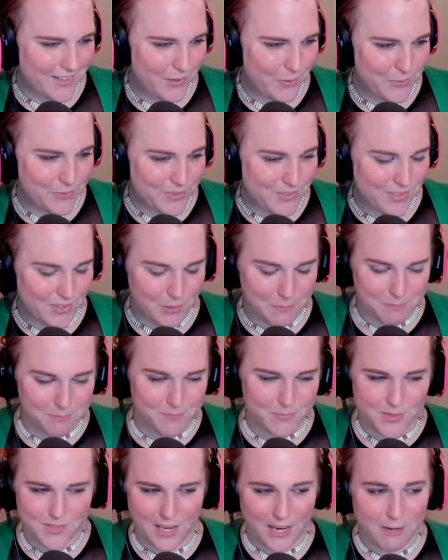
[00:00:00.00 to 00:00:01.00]
you know
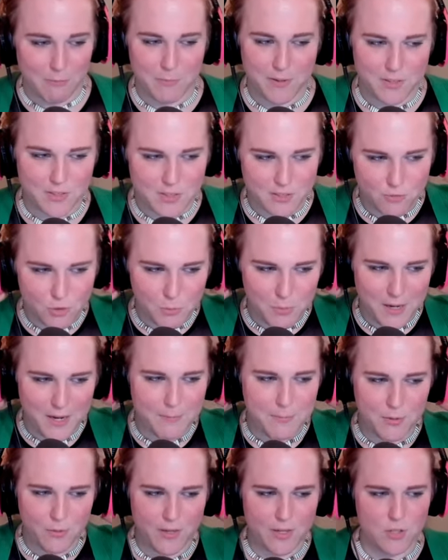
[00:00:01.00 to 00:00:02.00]
some segment of the
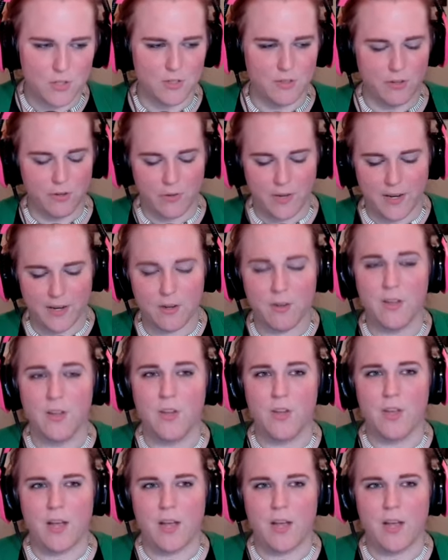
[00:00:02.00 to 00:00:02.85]
population and they're like